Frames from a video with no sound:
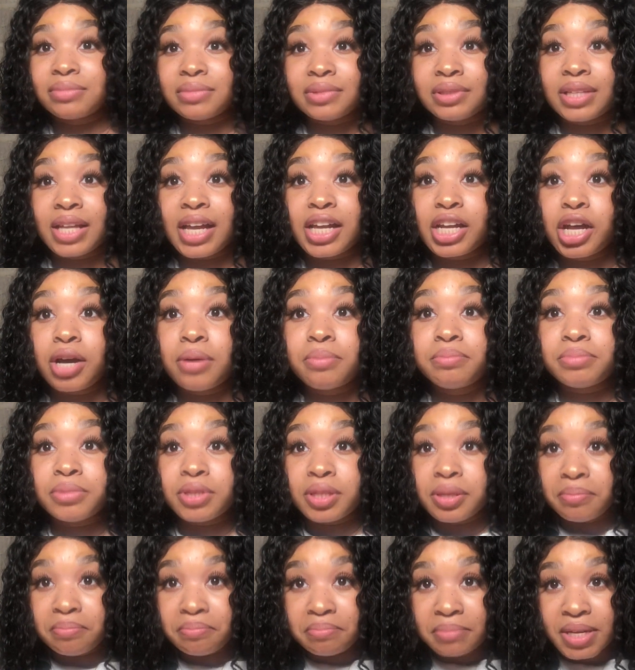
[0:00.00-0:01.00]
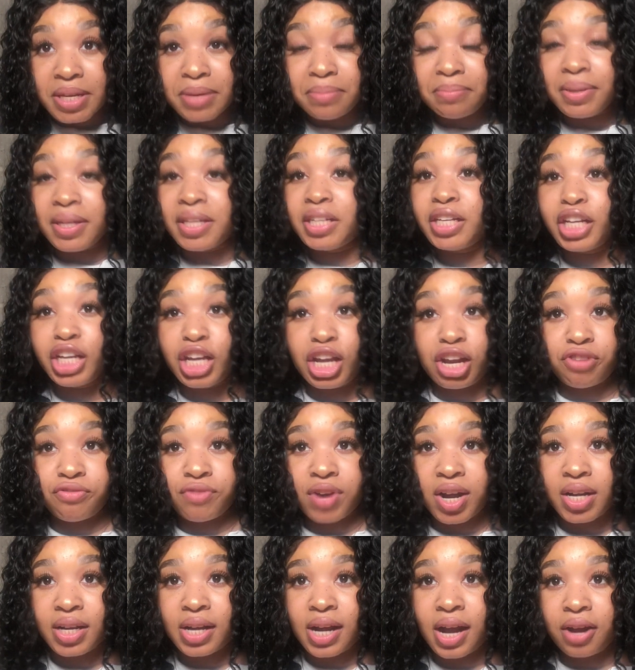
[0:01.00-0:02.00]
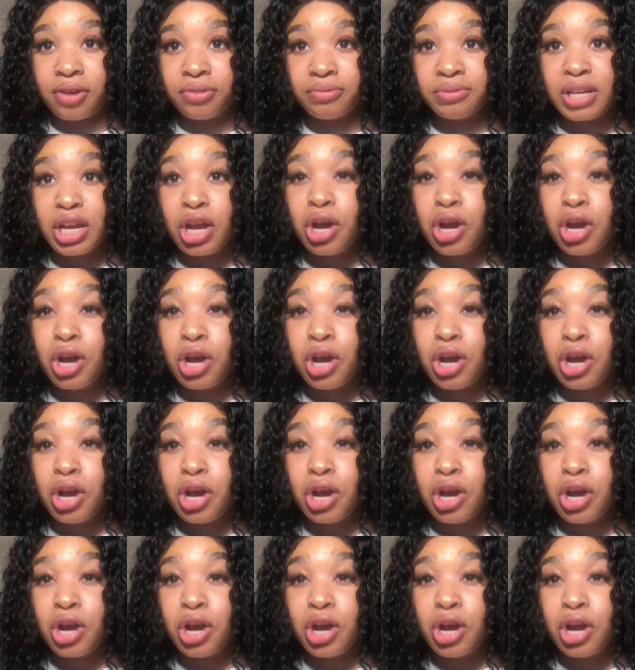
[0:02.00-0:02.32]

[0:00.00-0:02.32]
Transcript: led up to me being here right now.